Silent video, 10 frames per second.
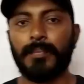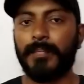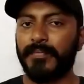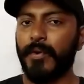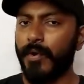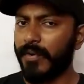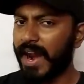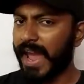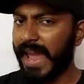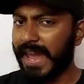before
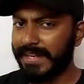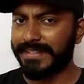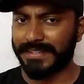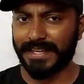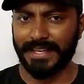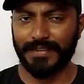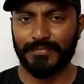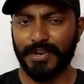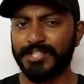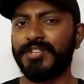anything,
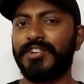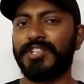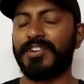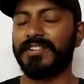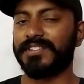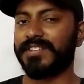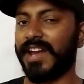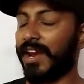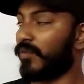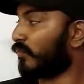first you need to
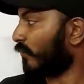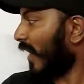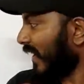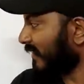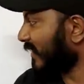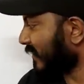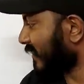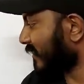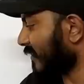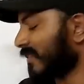understand why there is a
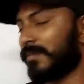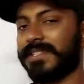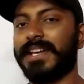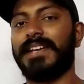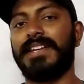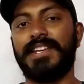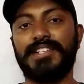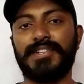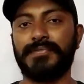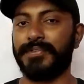system design
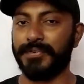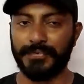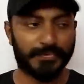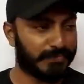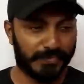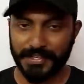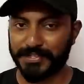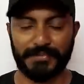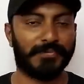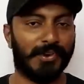interview, first
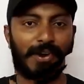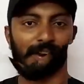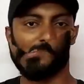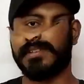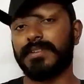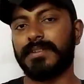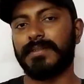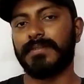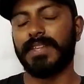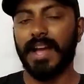of all.
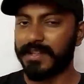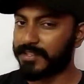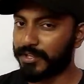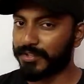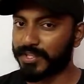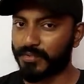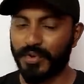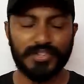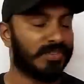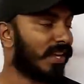The answer to this
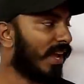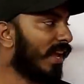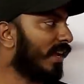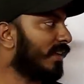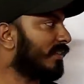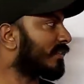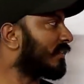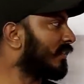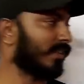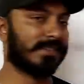question
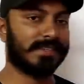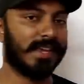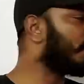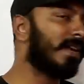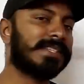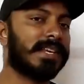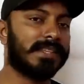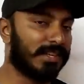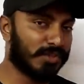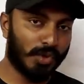is this. Basically,
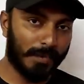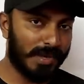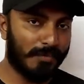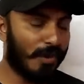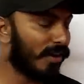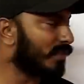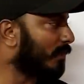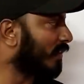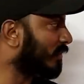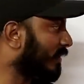there are so many points,
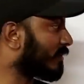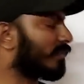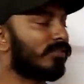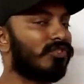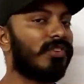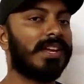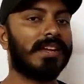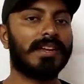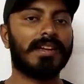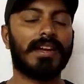but these are the
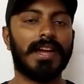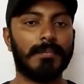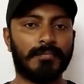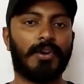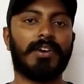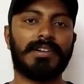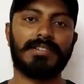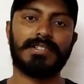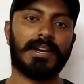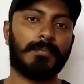three
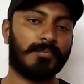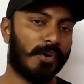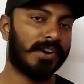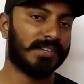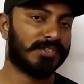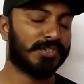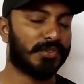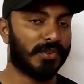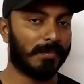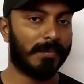important points
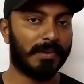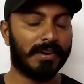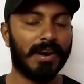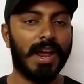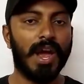to remember